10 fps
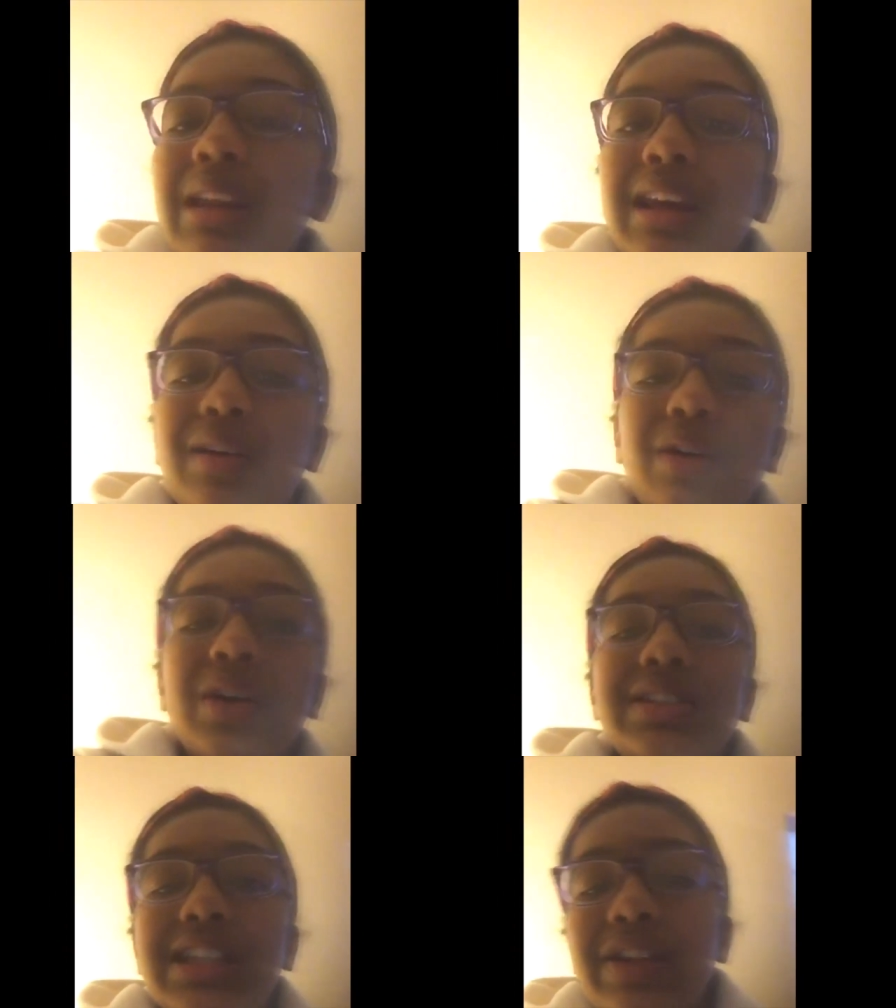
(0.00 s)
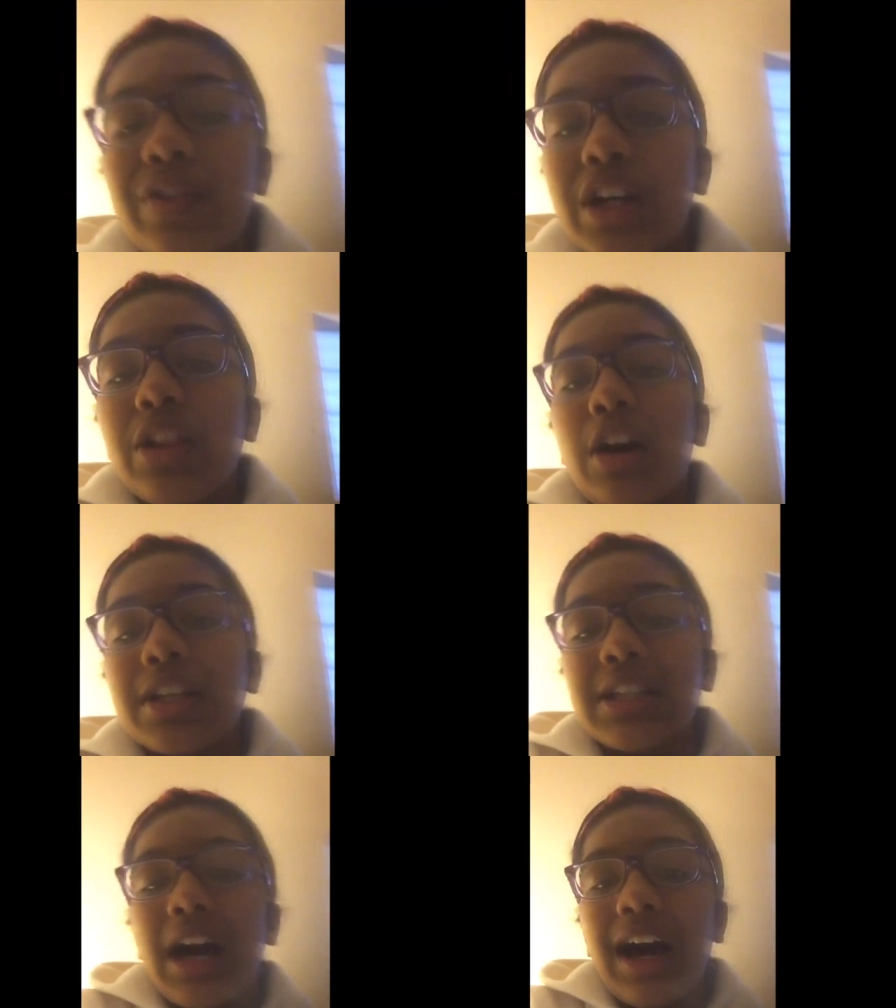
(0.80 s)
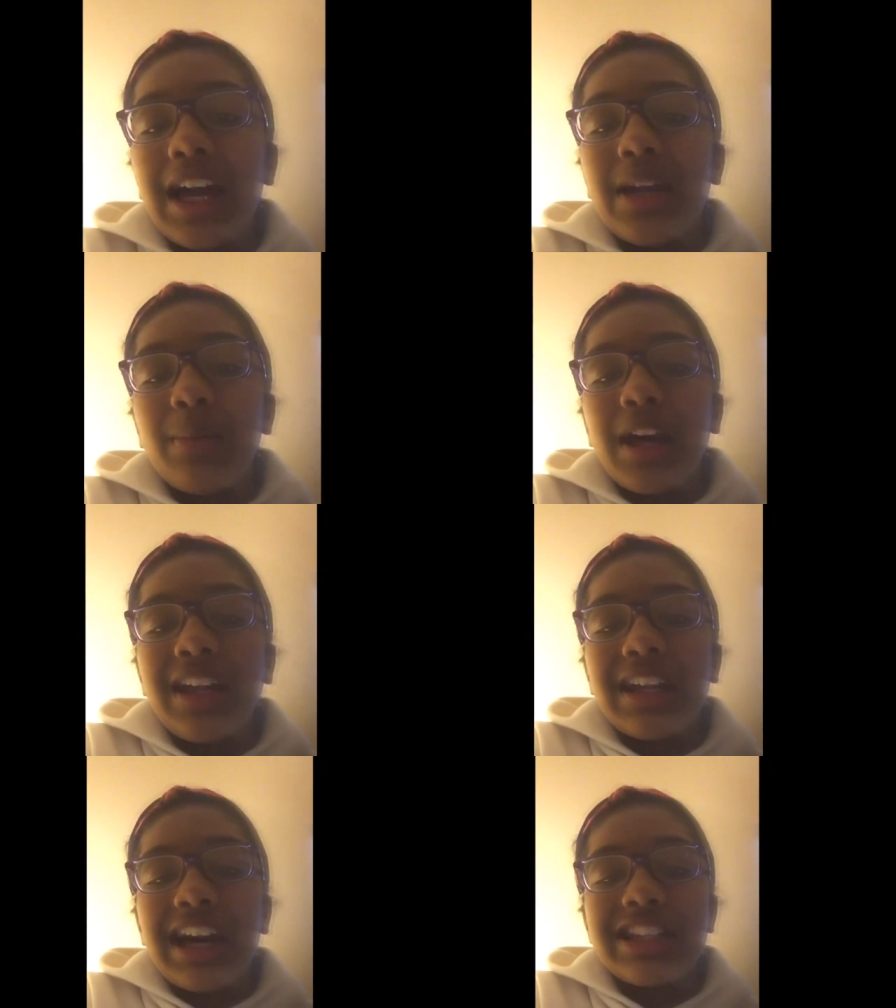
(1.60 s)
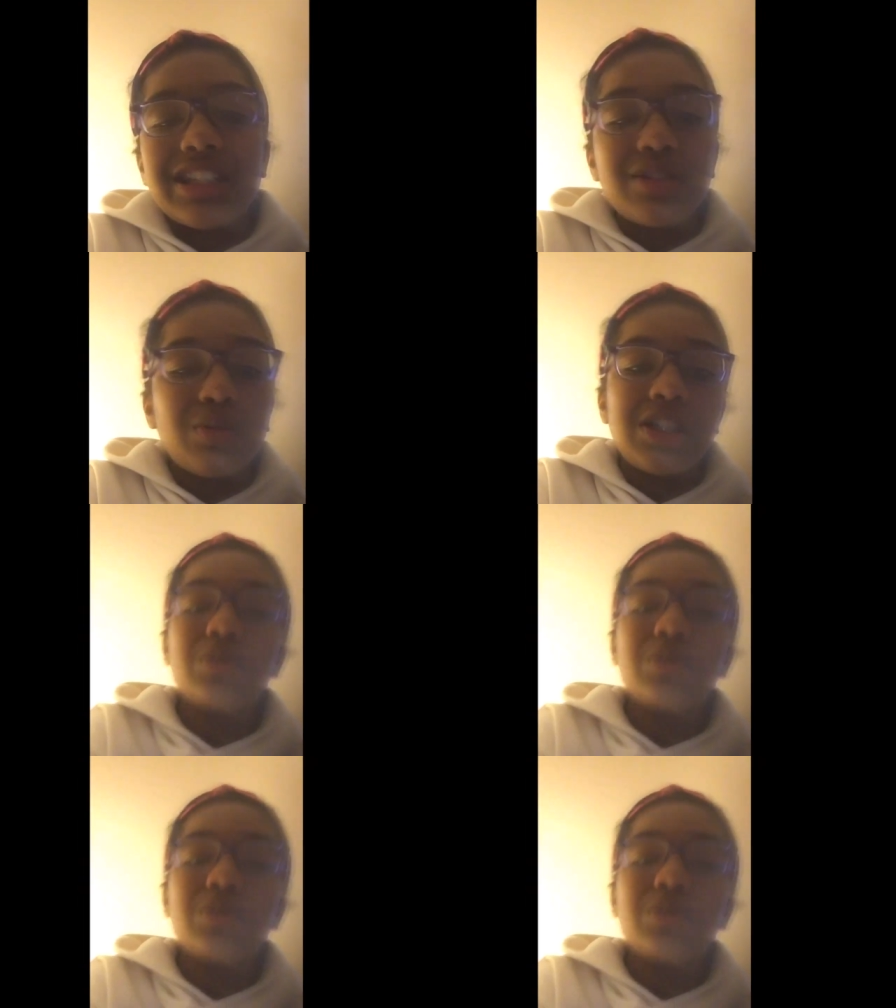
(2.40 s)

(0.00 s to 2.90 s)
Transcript: in quarantine for a long time, and I just wish it